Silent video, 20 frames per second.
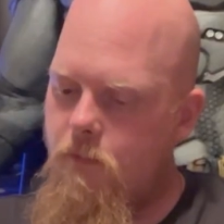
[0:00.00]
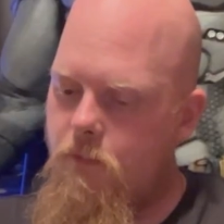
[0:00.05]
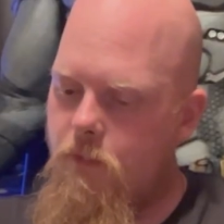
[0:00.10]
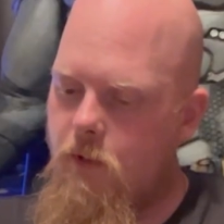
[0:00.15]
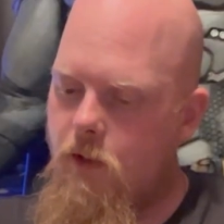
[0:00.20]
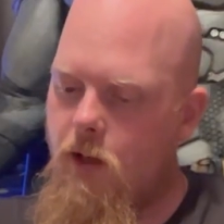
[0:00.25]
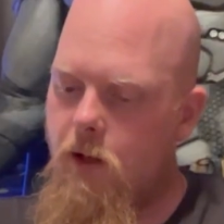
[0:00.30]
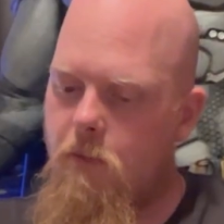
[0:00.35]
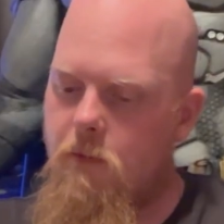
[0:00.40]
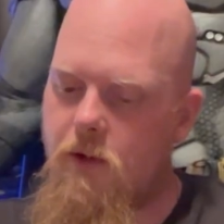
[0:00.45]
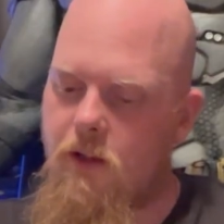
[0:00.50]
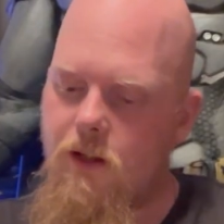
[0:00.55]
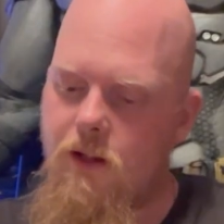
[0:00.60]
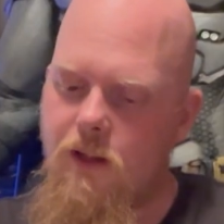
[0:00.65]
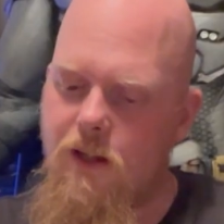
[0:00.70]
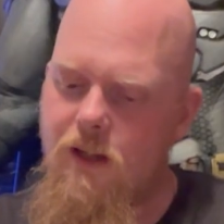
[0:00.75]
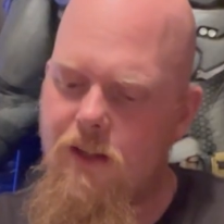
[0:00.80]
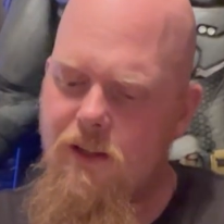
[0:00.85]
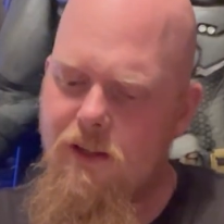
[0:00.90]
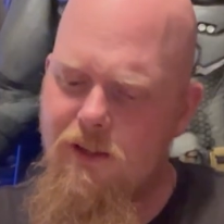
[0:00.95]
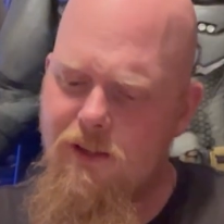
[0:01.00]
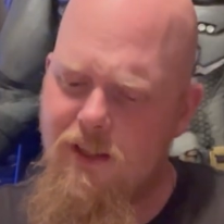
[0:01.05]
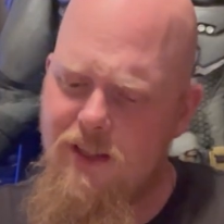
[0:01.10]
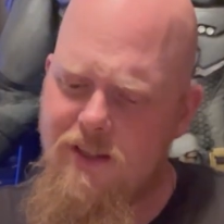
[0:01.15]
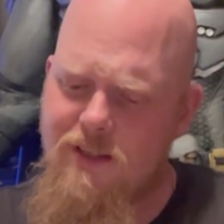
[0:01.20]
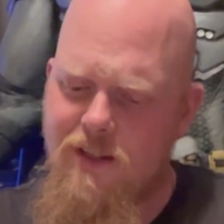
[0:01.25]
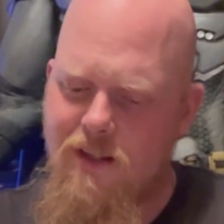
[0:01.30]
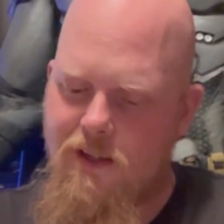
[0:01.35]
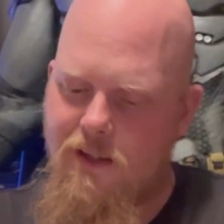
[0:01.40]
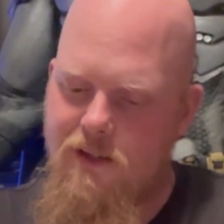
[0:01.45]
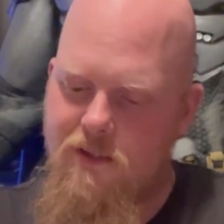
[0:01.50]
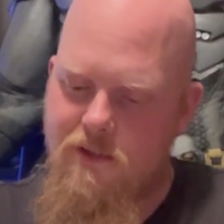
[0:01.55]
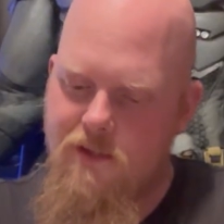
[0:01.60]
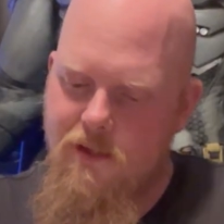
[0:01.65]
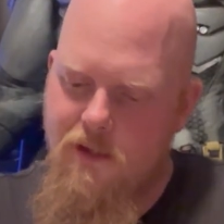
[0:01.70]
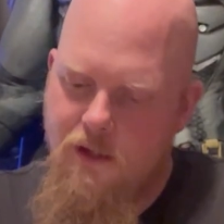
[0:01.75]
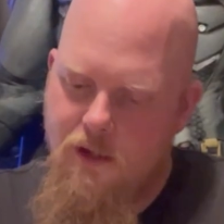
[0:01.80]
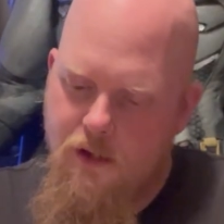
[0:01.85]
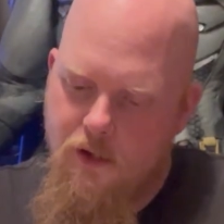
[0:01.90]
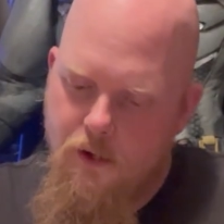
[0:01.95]
Yeah, listen to this.
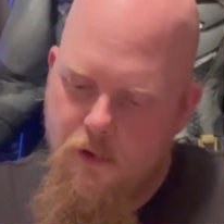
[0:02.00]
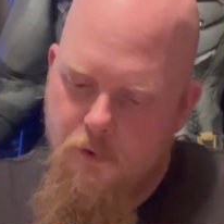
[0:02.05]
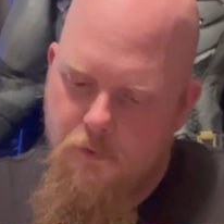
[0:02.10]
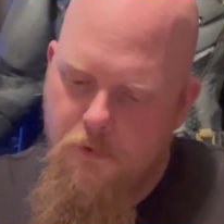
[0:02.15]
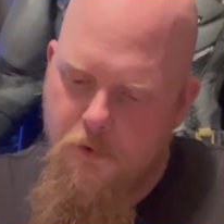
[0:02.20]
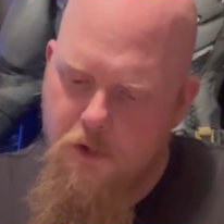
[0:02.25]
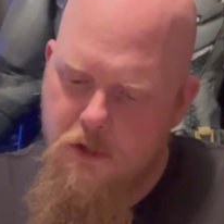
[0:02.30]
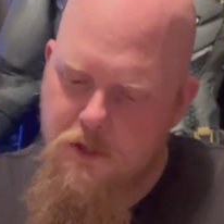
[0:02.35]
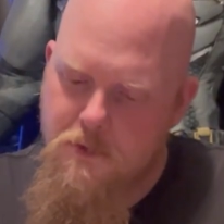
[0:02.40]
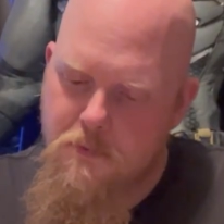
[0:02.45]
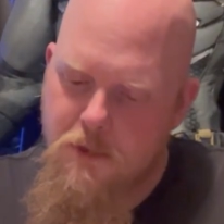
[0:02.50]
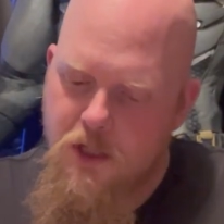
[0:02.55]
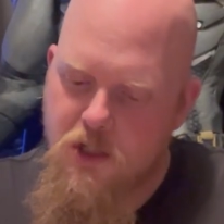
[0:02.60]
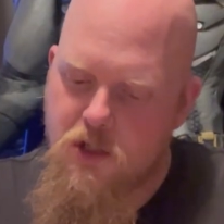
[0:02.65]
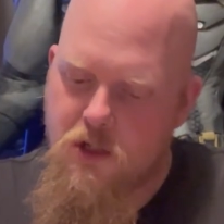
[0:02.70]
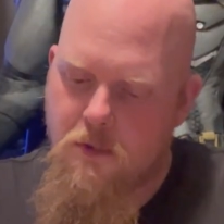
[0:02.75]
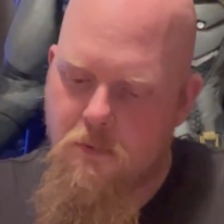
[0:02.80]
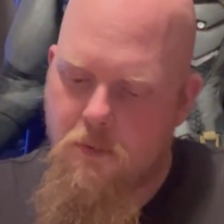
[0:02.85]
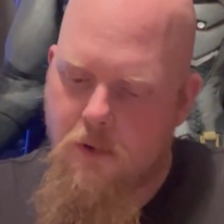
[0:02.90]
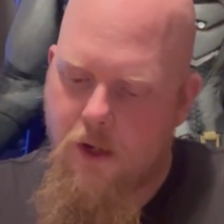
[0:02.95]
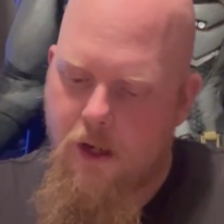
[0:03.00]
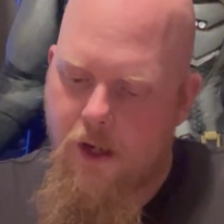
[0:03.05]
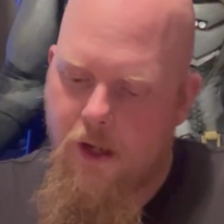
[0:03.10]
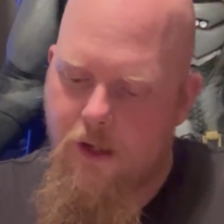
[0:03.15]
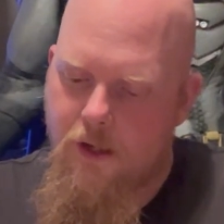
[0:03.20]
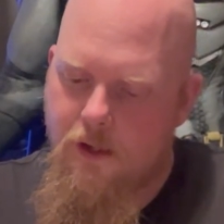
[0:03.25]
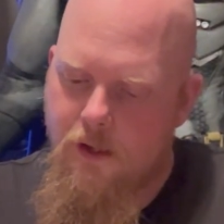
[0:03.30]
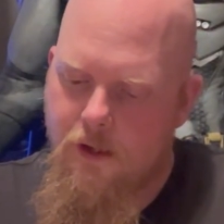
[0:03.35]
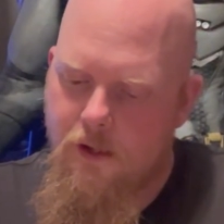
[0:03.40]
First mission pack.